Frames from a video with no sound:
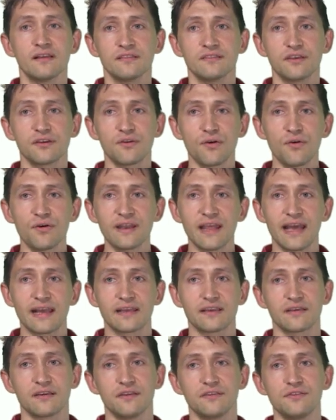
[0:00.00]
The
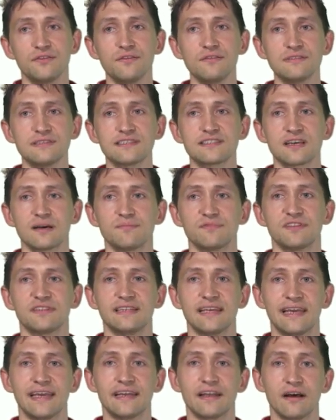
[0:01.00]
codec uses up the
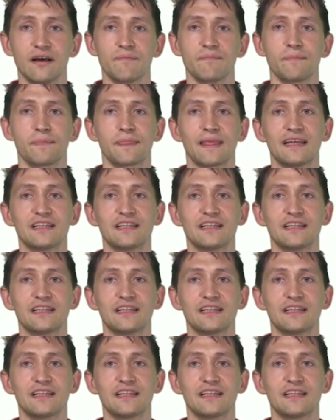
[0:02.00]
data